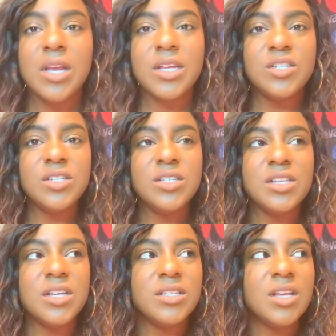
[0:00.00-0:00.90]
And she
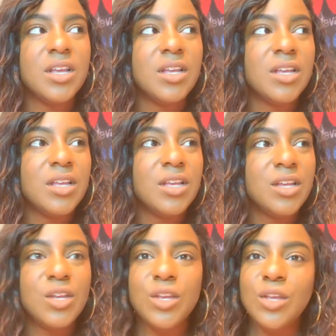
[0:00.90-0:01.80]
says,
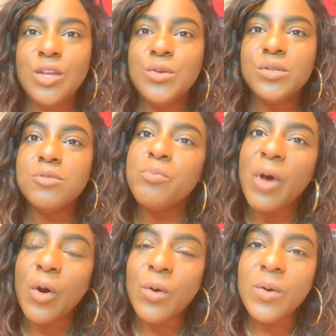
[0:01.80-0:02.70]
You
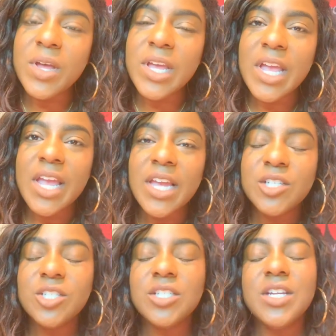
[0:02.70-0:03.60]
spoke?
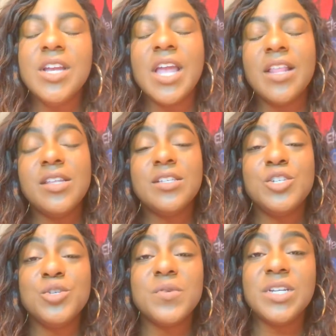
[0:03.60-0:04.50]
And she and the
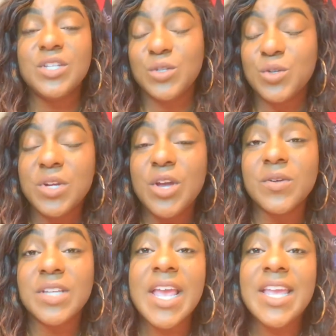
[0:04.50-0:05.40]
sanctuary tree
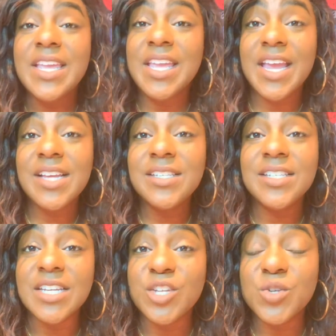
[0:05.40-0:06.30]
goes, Yes,
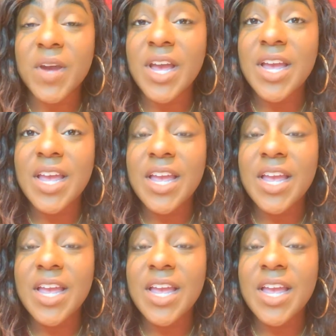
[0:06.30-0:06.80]
Deidre.